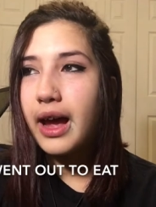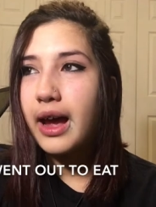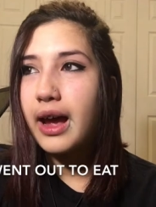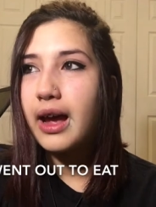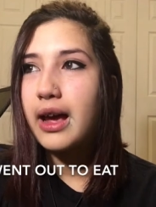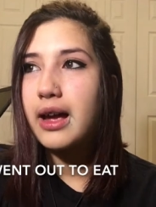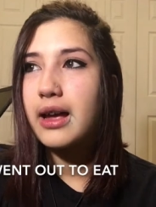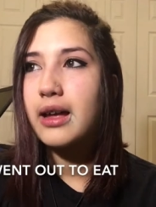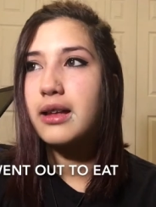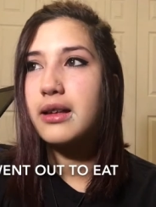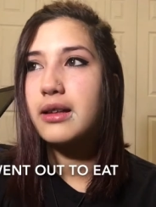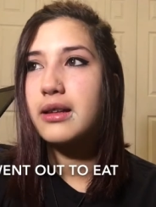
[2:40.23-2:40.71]

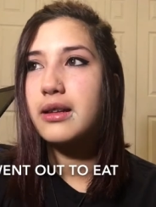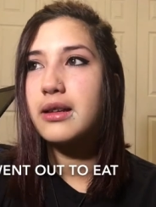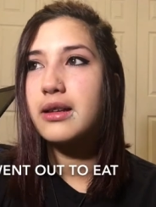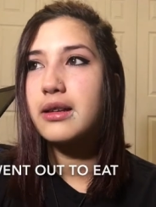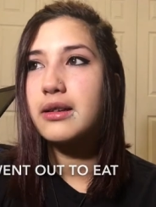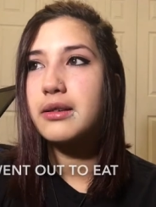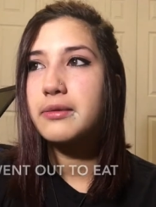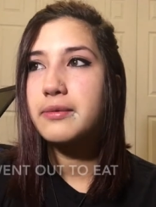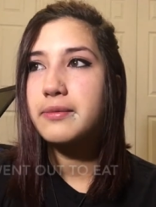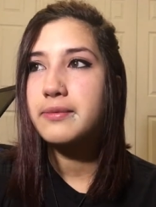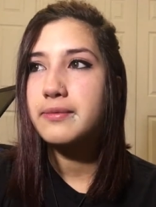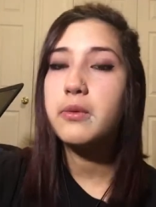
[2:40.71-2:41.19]

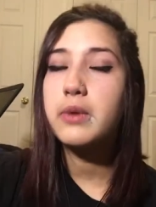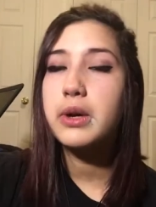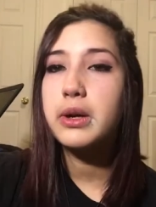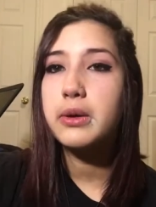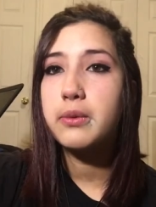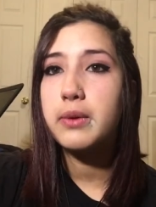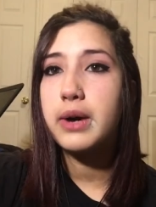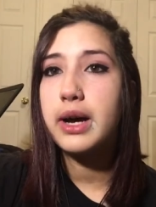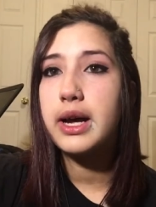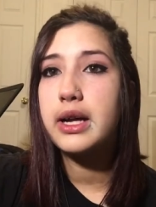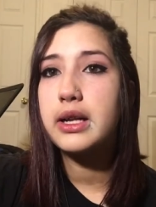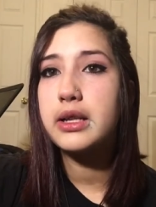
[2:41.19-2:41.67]
and we
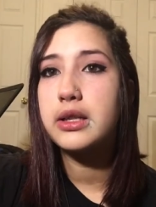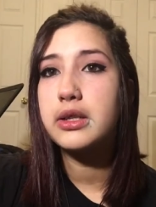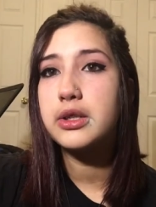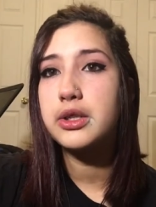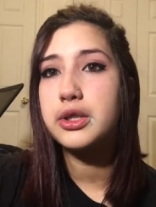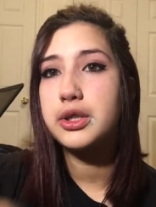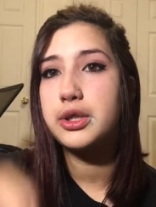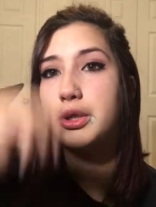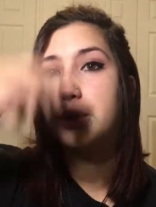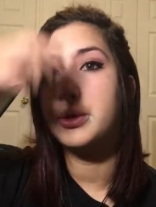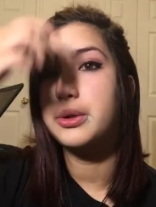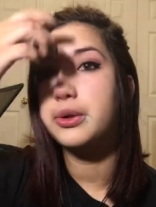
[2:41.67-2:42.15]
went
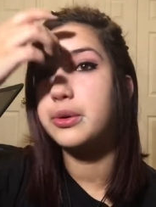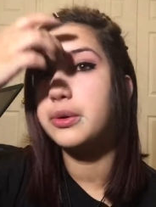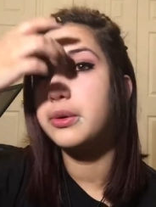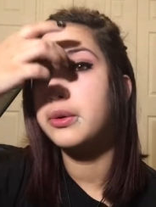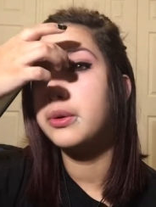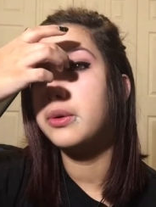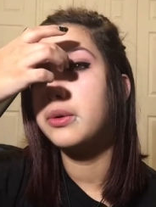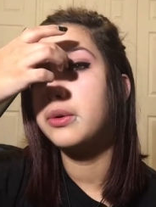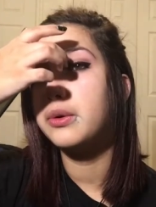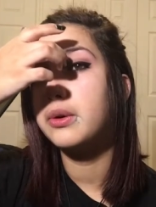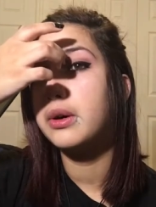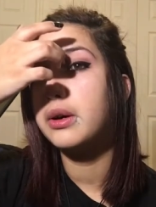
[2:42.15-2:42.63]

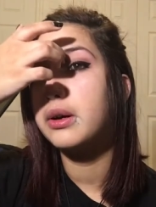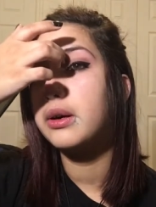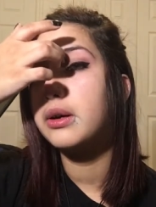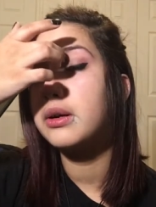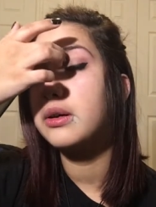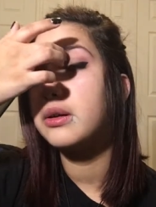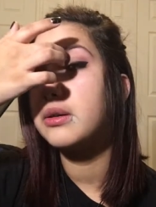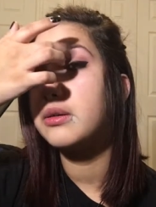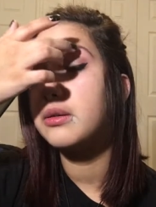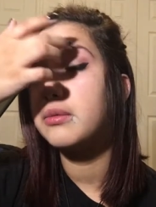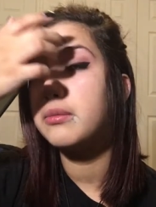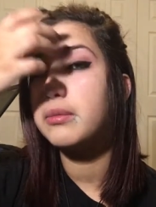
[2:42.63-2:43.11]
to
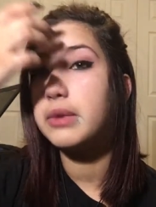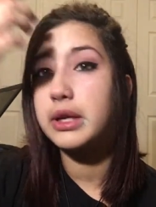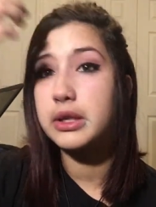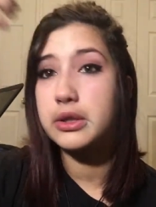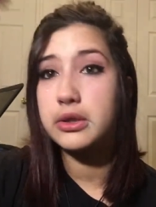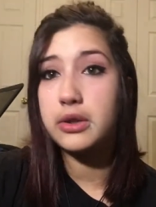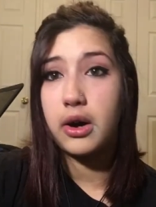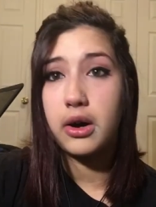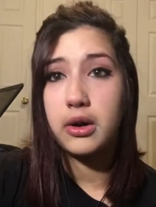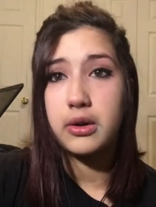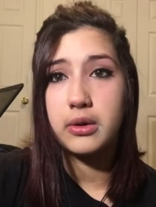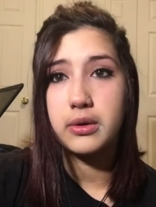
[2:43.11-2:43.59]

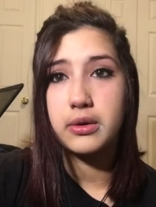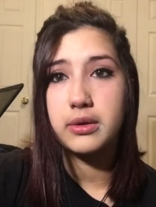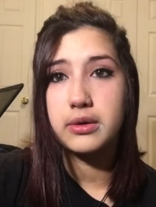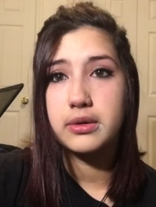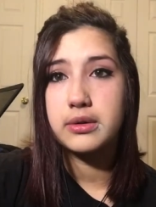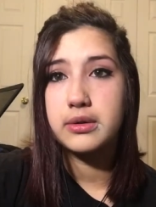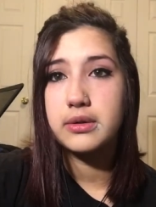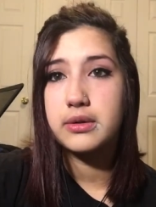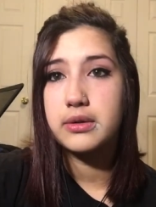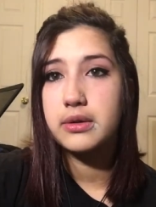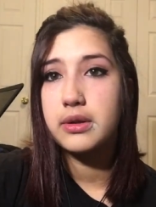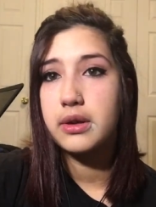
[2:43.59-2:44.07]

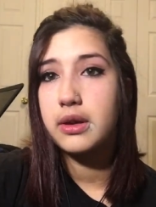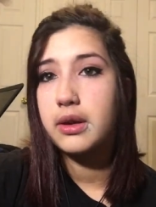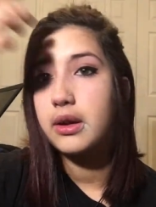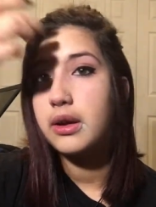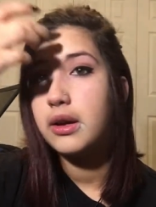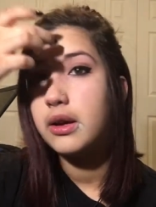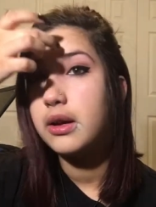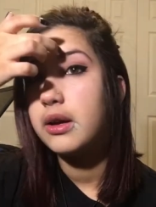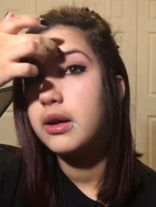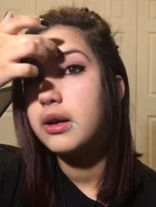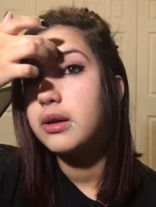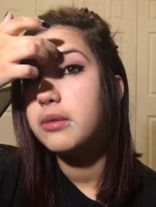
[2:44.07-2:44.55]
McDonald's
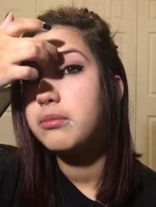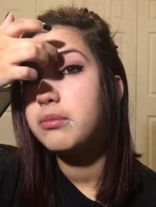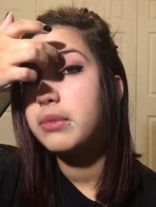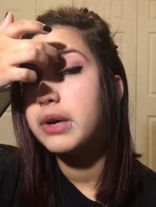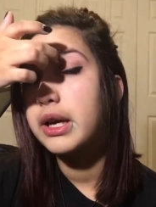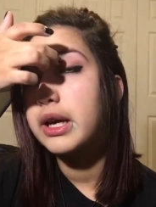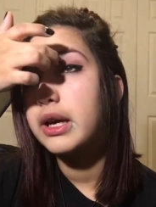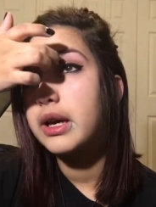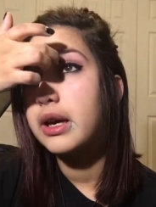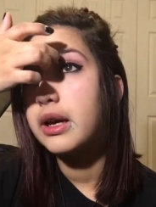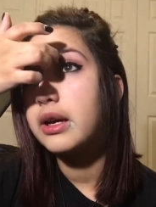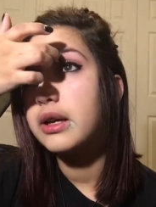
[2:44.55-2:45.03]

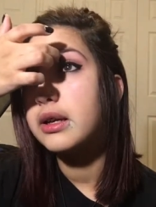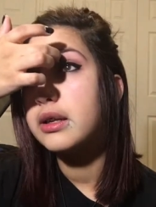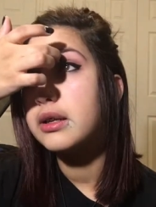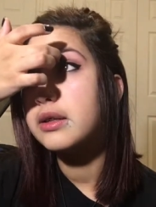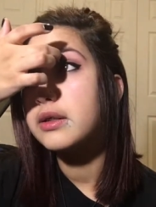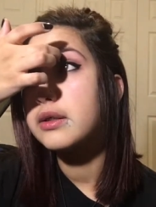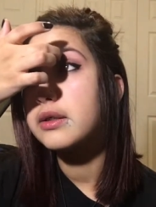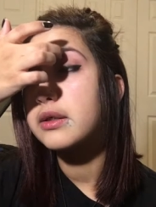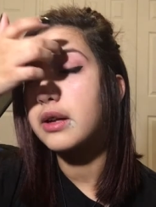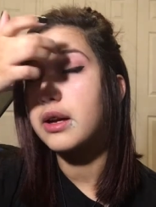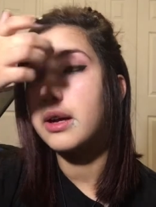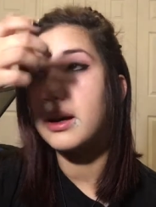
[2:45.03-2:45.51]

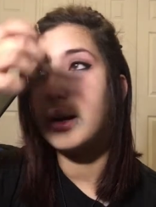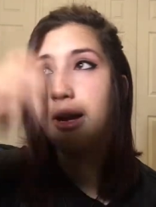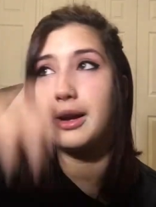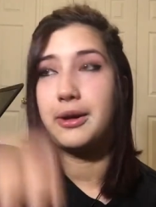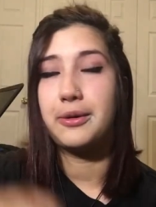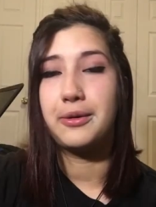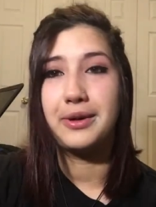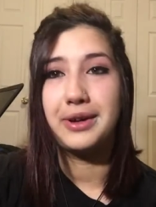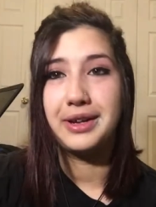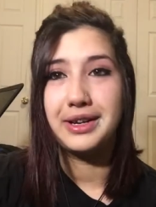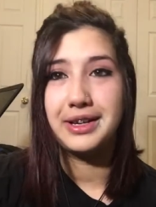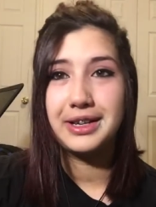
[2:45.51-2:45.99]
because I
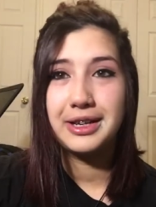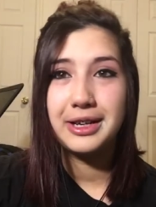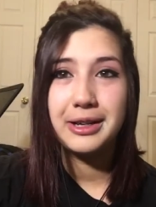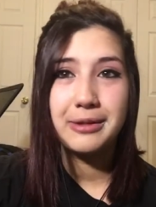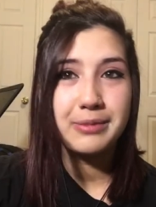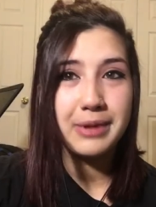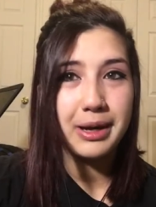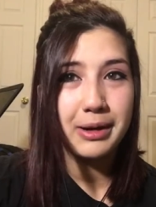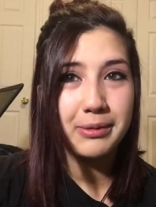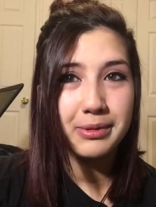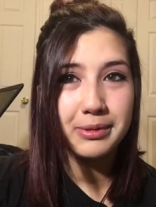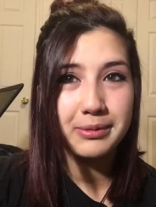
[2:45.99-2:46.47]
wanted a
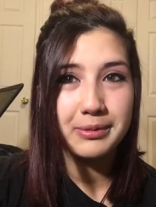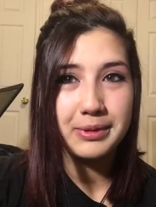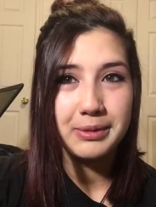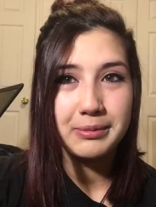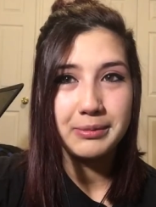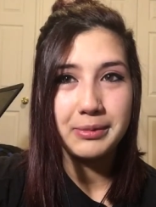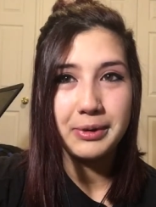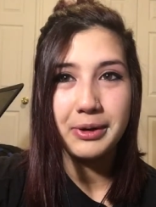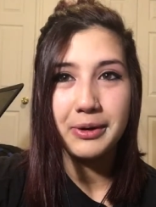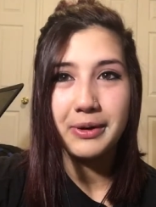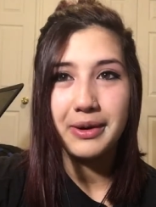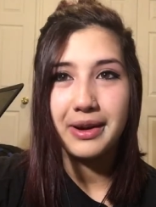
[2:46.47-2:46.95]

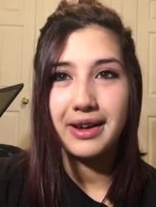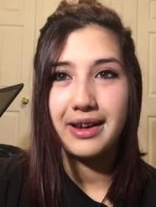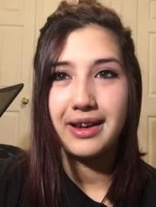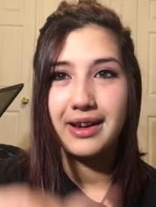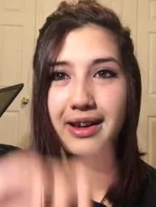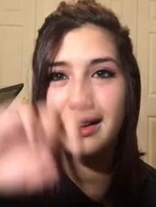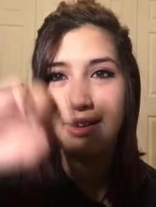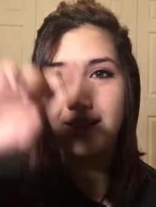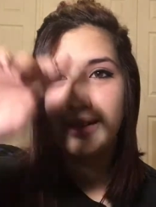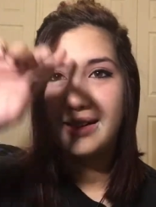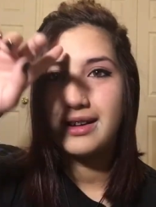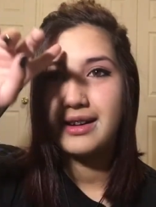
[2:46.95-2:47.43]
peppermint
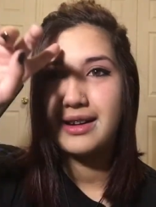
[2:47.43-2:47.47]
mocha